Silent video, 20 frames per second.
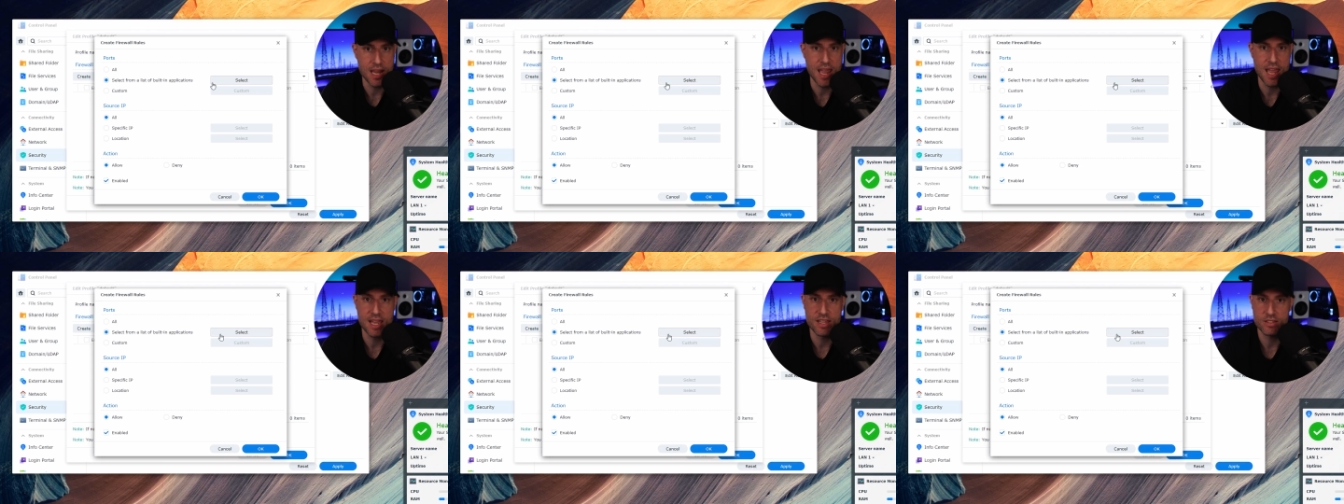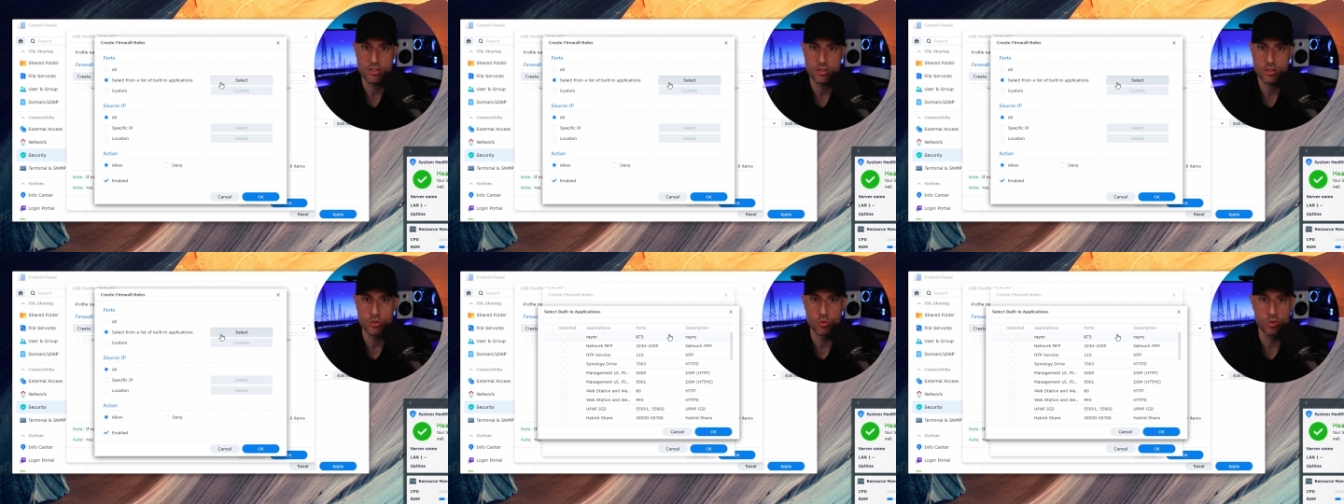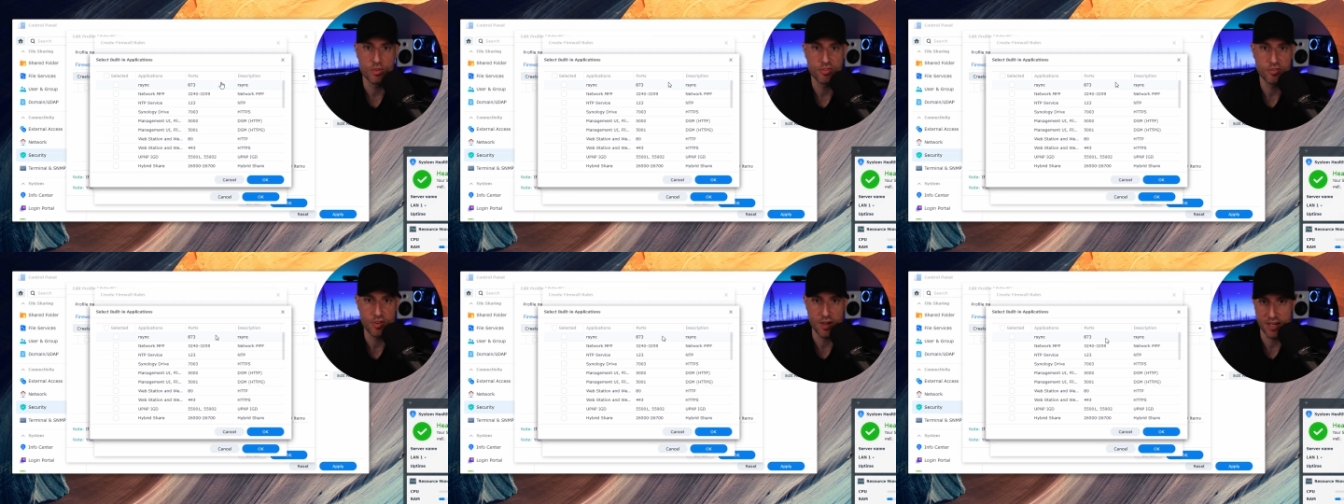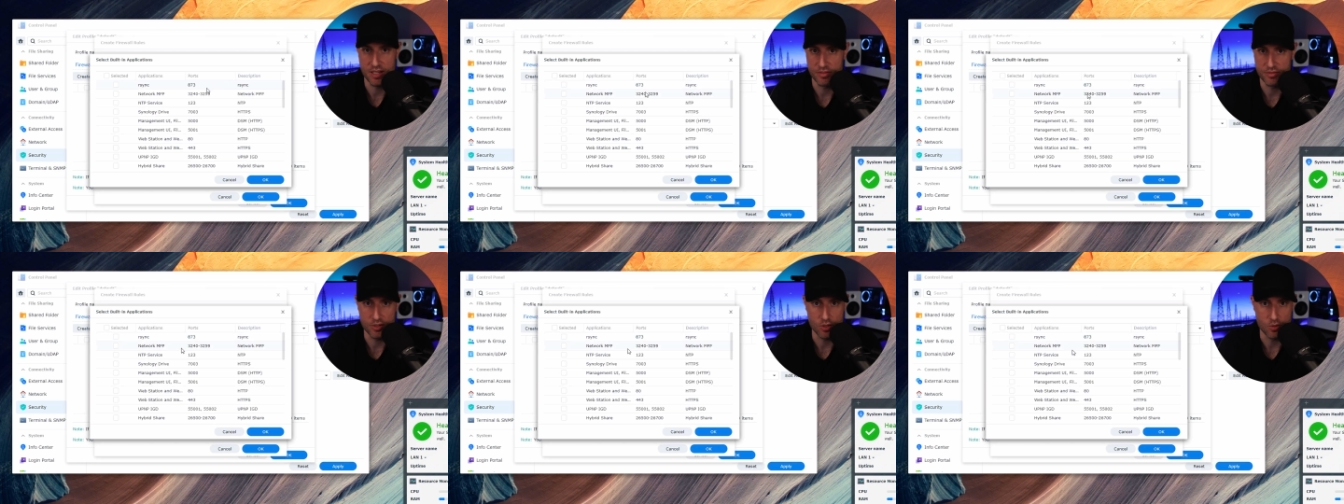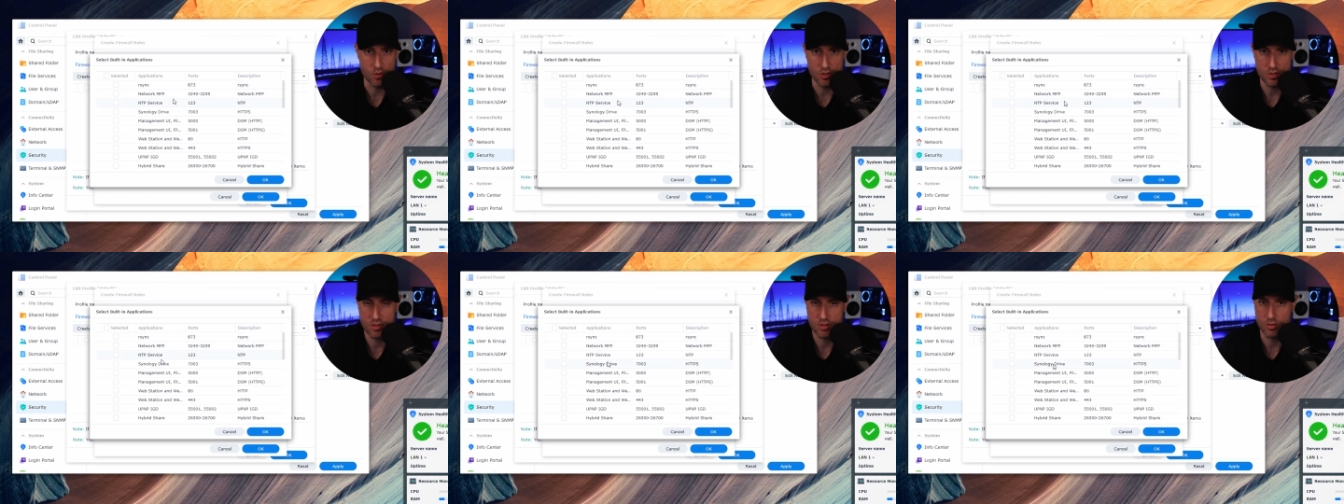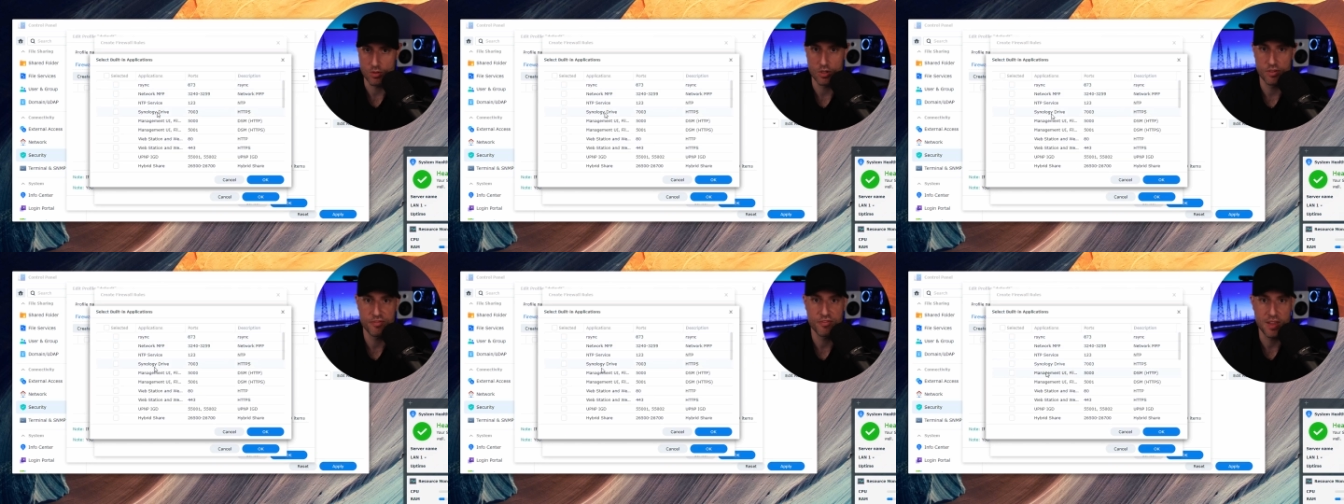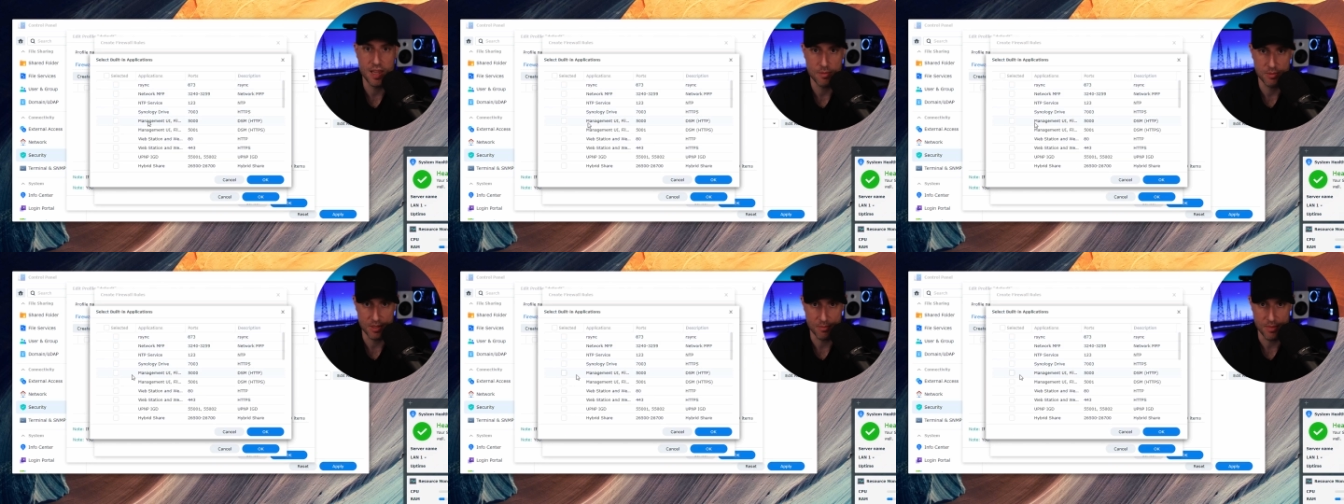NAS to a friend of yours or a
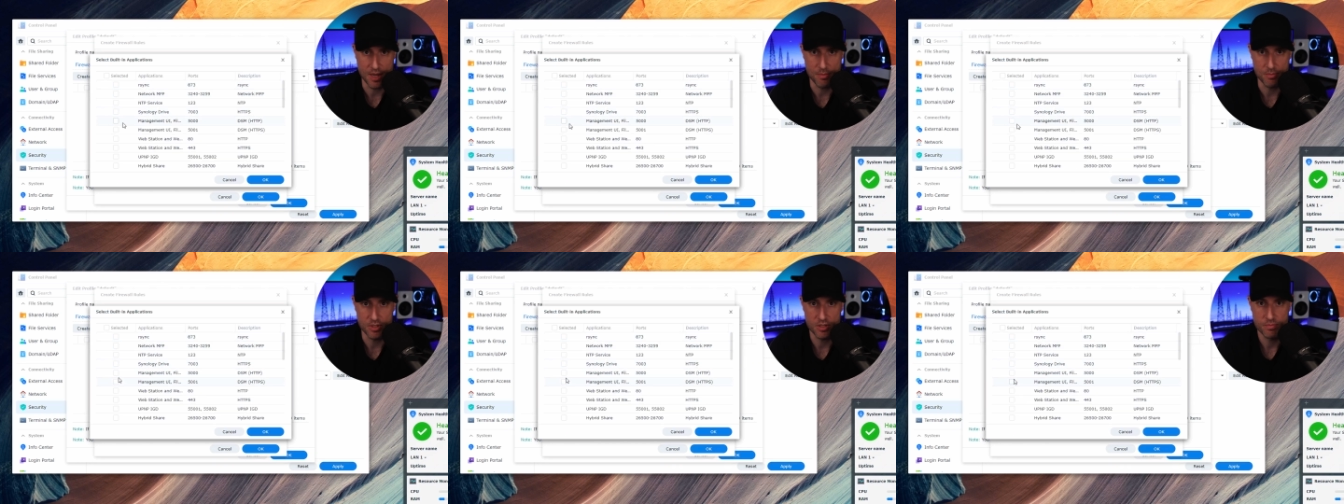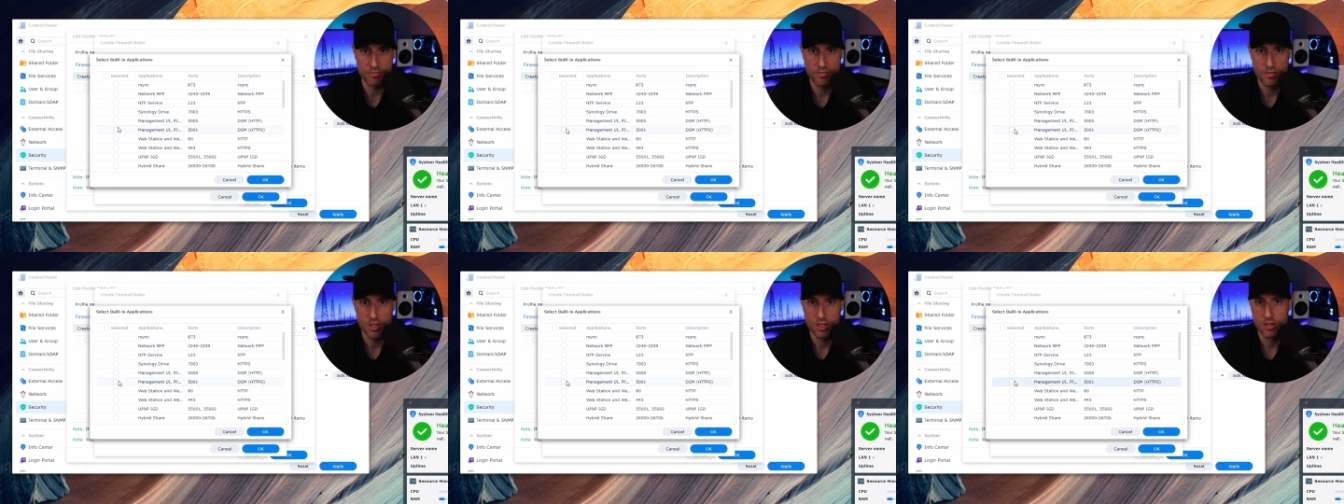family member.